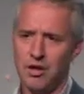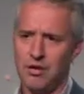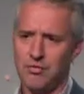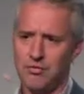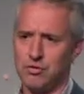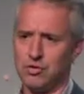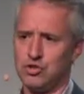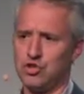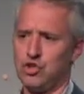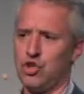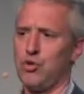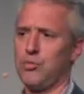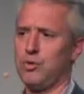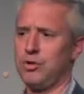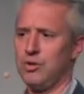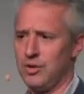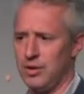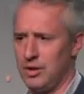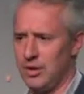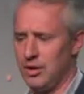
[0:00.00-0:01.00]
for
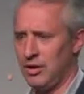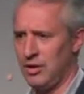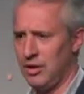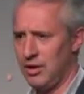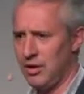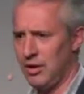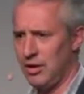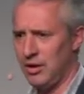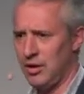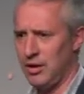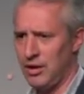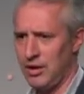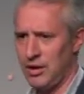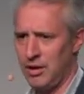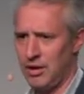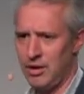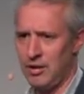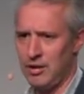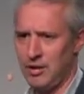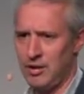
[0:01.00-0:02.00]
German
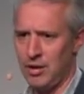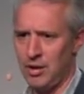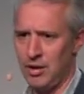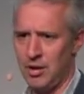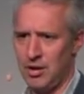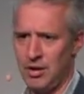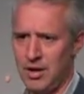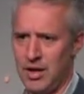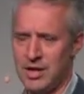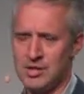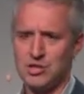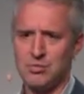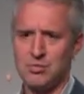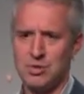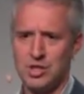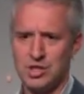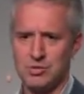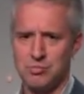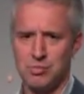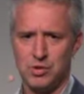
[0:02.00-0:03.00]

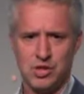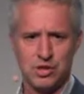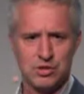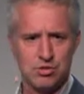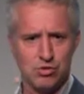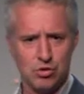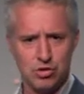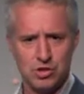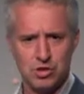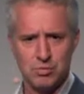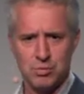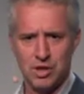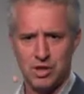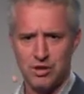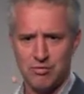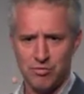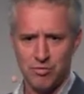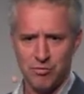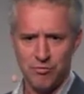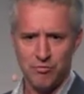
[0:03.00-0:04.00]
SMEs, but they source the money
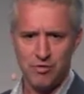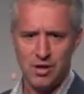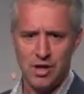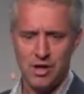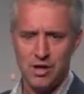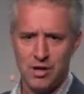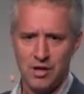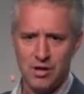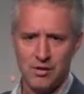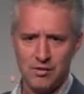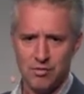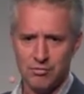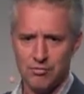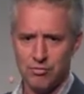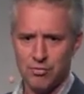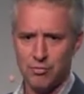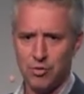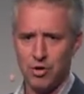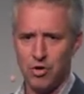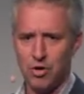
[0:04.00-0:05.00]
from Finland or
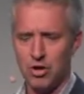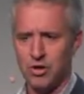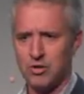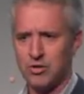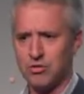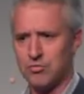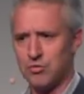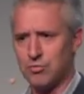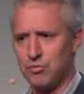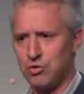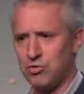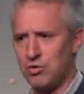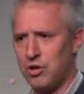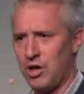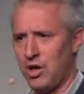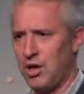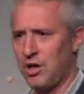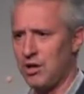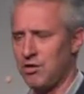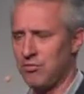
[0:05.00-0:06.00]
from Holland or from UK
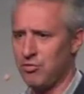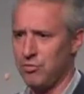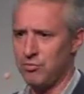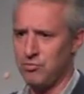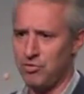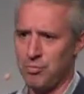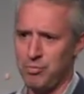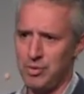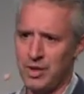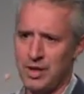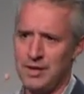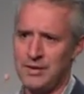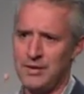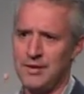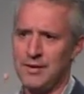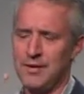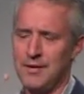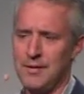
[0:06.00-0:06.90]
or from Japan.